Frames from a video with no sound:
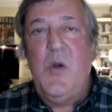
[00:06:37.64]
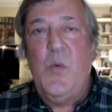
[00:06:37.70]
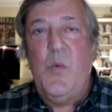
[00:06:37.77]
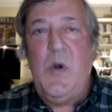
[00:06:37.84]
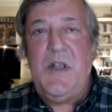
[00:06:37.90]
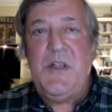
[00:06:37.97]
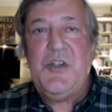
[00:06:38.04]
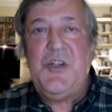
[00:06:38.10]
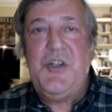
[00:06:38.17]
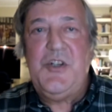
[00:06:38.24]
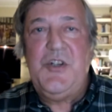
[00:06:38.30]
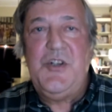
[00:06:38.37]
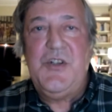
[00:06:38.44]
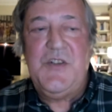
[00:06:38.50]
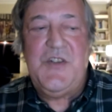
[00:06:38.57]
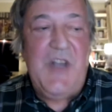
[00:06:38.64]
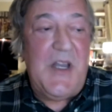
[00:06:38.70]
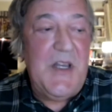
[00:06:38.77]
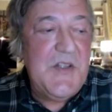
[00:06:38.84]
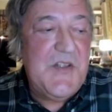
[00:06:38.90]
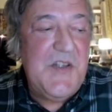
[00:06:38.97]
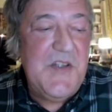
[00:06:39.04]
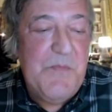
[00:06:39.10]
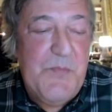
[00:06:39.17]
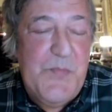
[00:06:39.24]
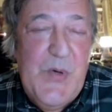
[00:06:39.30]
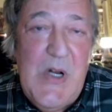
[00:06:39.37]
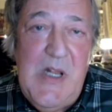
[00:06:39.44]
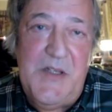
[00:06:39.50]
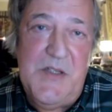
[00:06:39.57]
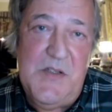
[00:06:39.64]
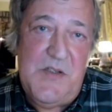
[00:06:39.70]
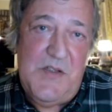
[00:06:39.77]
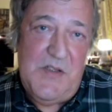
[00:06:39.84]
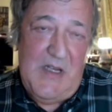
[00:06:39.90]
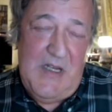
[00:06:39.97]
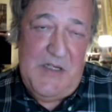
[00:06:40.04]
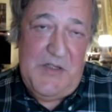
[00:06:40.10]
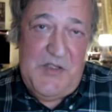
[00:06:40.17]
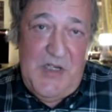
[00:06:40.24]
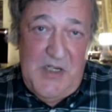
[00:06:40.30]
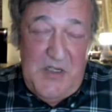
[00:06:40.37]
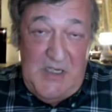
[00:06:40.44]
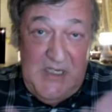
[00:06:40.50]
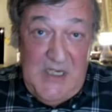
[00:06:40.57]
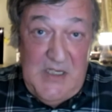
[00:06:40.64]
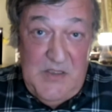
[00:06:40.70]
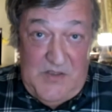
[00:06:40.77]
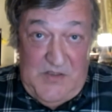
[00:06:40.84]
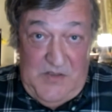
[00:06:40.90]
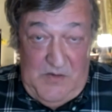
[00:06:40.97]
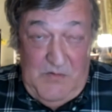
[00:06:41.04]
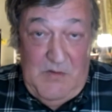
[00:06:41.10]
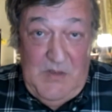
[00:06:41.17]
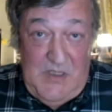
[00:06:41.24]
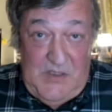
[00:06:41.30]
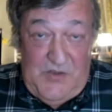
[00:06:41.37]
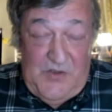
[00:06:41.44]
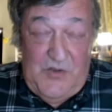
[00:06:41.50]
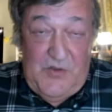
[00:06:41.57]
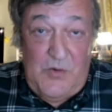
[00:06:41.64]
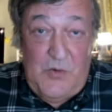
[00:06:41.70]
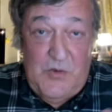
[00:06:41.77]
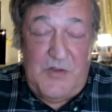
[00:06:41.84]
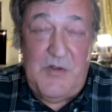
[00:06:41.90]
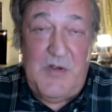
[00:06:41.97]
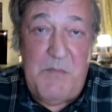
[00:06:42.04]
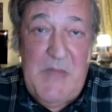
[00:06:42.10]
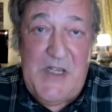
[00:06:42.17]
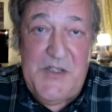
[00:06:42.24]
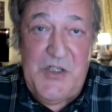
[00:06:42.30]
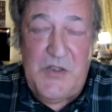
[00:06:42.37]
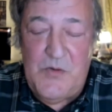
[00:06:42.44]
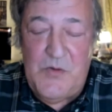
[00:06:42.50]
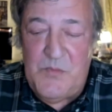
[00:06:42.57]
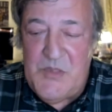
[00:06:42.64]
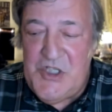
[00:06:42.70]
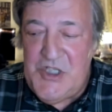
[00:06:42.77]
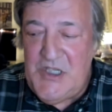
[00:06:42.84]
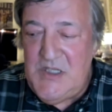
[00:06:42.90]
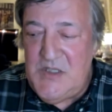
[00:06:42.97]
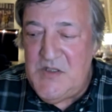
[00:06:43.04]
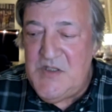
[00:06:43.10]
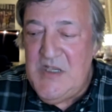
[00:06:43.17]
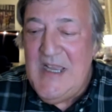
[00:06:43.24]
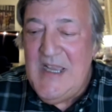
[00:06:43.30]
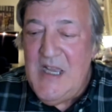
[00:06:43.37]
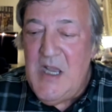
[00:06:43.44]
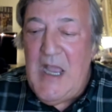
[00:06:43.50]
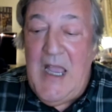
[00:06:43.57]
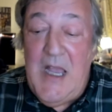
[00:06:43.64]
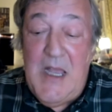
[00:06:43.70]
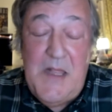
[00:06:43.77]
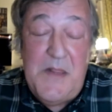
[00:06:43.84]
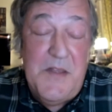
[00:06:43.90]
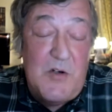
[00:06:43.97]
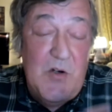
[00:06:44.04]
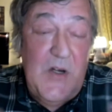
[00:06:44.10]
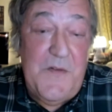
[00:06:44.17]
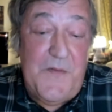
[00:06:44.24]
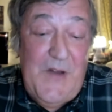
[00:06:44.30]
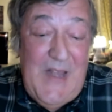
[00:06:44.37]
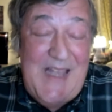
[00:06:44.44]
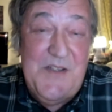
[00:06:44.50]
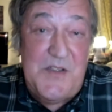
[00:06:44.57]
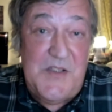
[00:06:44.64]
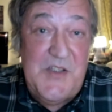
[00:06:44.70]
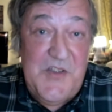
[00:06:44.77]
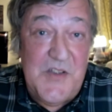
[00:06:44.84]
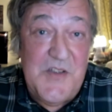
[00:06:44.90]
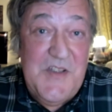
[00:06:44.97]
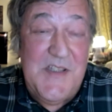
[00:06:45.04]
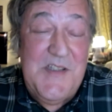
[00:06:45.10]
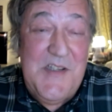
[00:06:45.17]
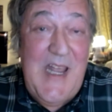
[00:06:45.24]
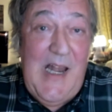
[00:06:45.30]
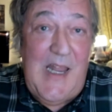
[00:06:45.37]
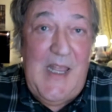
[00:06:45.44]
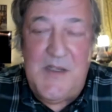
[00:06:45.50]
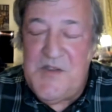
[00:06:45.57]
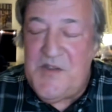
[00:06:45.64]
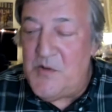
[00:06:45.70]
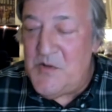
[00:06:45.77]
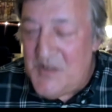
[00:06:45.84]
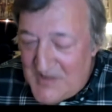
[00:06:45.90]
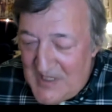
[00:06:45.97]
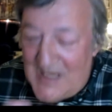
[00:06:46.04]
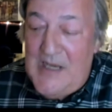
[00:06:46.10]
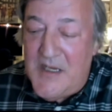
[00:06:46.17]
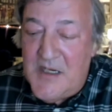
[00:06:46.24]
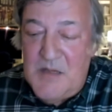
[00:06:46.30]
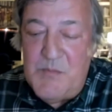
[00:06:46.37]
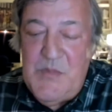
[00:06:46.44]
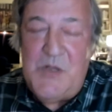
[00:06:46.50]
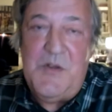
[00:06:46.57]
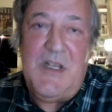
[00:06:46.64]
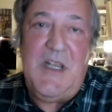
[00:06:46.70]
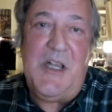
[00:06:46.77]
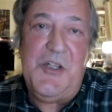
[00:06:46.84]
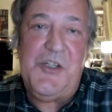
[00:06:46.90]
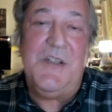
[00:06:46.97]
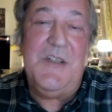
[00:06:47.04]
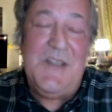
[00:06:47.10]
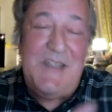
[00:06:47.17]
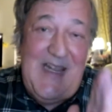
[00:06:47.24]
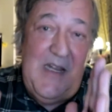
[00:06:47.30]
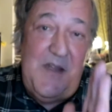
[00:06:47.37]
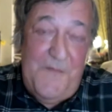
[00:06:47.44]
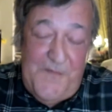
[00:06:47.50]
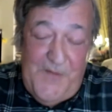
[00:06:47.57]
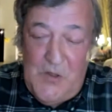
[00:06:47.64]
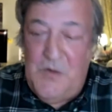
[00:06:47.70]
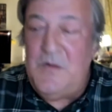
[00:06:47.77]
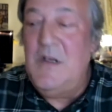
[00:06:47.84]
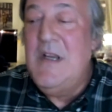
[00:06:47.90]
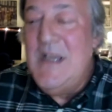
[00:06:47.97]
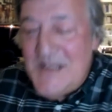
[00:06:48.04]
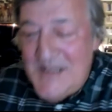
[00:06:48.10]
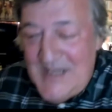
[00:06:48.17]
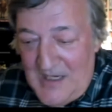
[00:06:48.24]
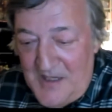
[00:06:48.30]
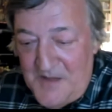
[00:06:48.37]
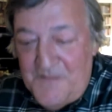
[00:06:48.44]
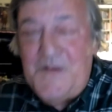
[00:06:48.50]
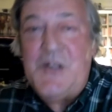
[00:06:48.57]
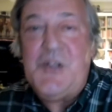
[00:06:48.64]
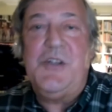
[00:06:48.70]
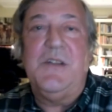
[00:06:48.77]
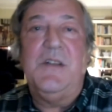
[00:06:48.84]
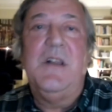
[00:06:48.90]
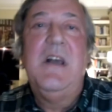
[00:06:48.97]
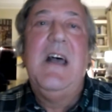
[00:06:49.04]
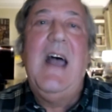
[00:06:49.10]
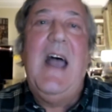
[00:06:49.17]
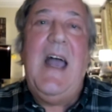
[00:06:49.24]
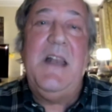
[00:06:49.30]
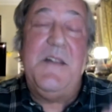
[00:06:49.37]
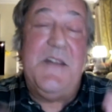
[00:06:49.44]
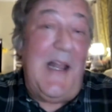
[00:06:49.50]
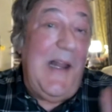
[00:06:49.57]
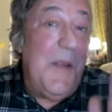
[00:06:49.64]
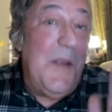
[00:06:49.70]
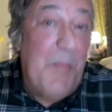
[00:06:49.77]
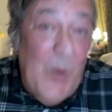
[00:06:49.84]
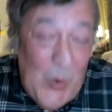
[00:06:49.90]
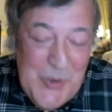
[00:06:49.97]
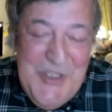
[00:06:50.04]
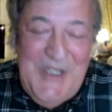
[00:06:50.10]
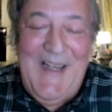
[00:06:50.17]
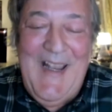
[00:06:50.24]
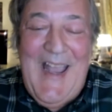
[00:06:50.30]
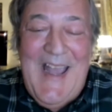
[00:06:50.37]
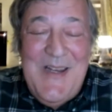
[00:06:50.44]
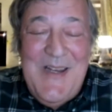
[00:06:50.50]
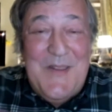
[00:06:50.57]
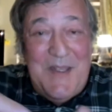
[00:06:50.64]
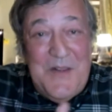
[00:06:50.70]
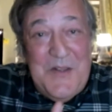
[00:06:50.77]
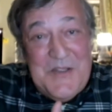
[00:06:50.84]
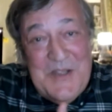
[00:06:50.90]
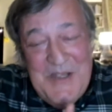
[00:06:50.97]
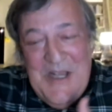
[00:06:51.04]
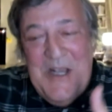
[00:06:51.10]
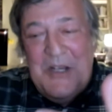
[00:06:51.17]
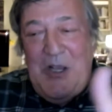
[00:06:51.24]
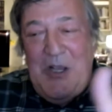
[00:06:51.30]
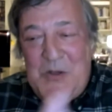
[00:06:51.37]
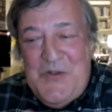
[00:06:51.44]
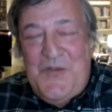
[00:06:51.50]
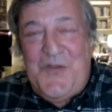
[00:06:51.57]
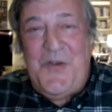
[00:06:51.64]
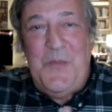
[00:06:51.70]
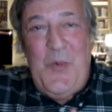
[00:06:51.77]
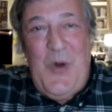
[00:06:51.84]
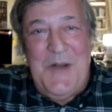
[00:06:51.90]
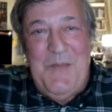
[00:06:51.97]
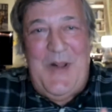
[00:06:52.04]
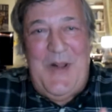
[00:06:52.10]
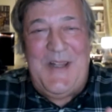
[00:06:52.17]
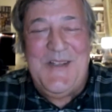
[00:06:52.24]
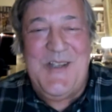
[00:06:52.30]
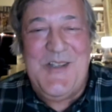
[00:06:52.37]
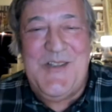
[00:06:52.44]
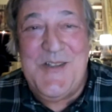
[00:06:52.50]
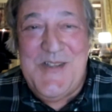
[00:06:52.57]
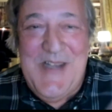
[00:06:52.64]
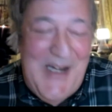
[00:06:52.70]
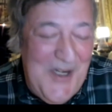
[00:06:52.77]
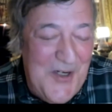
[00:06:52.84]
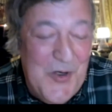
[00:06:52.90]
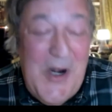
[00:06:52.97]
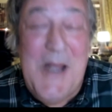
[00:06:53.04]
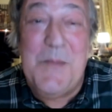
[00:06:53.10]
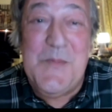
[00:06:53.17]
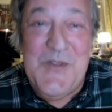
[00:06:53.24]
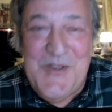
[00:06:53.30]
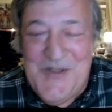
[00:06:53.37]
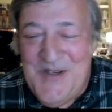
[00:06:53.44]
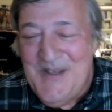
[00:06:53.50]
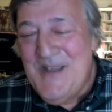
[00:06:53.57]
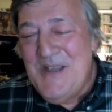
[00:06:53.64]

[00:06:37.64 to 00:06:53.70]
which science is brilliant at turning into extraordinary magical machines. The Greek for at a distance is tele, so it's telecommunication, telephone, television, and teleporting. Anything that goes from one distant, telegrams and